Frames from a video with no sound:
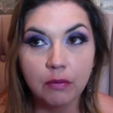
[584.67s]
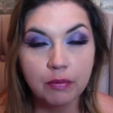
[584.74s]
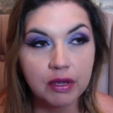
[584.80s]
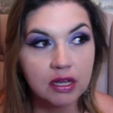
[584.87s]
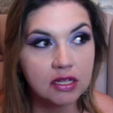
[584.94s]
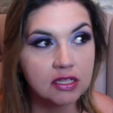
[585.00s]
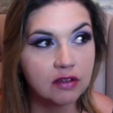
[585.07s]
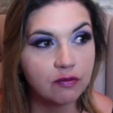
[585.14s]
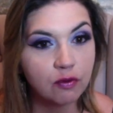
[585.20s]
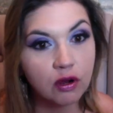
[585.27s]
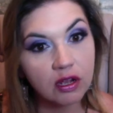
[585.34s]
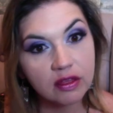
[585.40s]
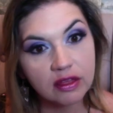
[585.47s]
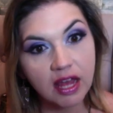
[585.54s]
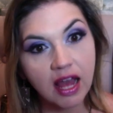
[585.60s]
because if we're
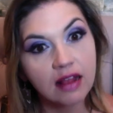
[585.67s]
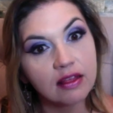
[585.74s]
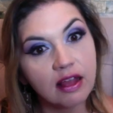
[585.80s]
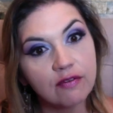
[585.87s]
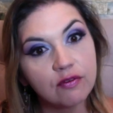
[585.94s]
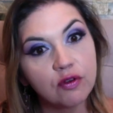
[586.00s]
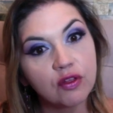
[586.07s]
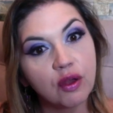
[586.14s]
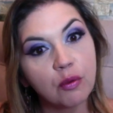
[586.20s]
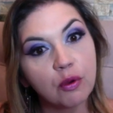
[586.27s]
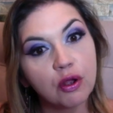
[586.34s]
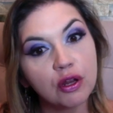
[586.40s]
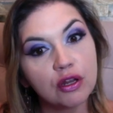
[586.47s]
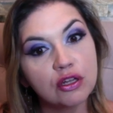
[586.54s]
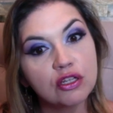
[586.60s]
at that level that we're
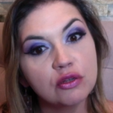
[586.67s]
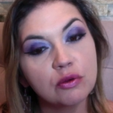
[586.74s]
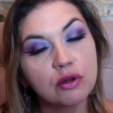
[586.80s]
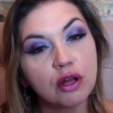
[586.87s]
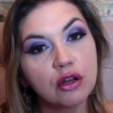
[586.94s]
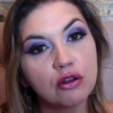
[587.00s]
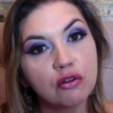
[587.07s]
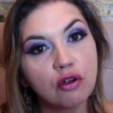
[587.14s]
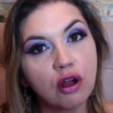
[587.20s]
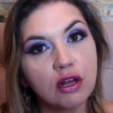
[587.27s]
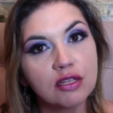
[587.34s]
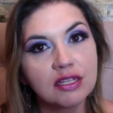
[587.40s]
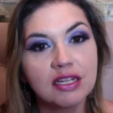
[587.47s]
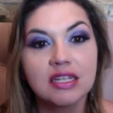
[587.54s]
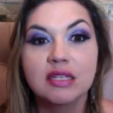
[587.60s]
going to do an
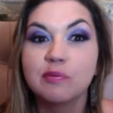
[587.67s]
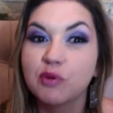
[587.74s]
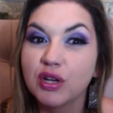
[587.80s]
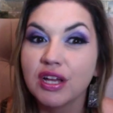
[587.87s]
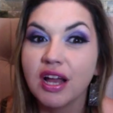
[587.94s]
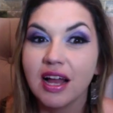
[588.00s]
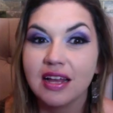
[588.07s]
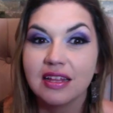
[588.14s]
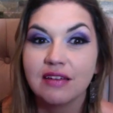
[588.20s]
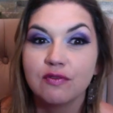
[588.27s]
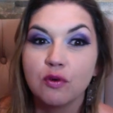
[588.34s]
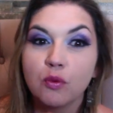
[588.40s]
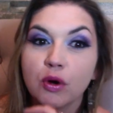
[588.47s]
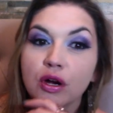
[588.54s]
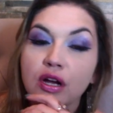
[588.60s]
uncrossing, it's pretty high
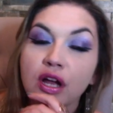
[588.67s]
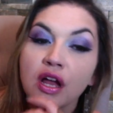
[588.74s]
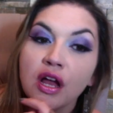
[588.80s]
level work,